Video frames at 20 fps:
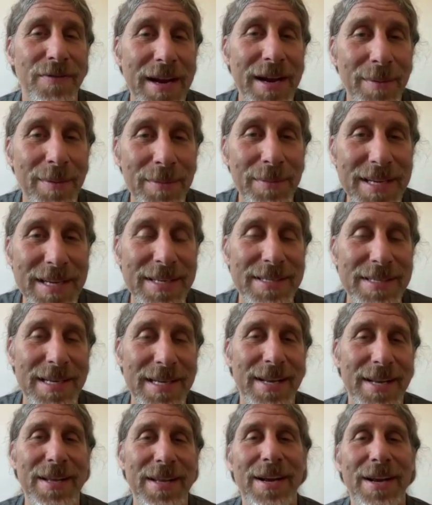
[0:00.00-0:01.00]
families,
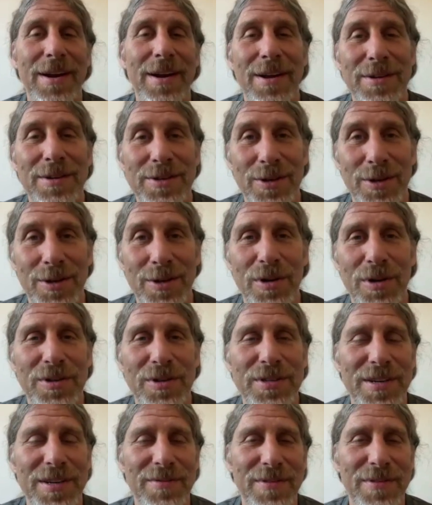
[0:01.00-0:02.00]
and also, of
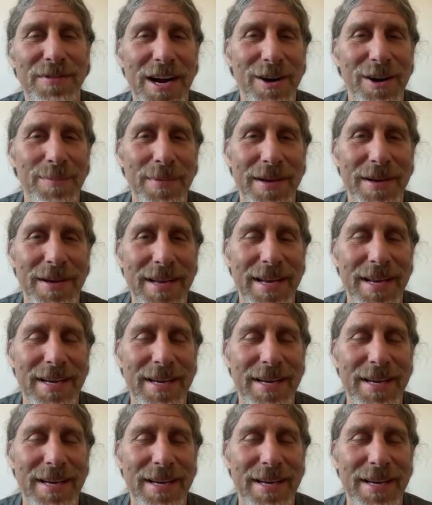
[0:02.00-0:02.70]
course, the environment.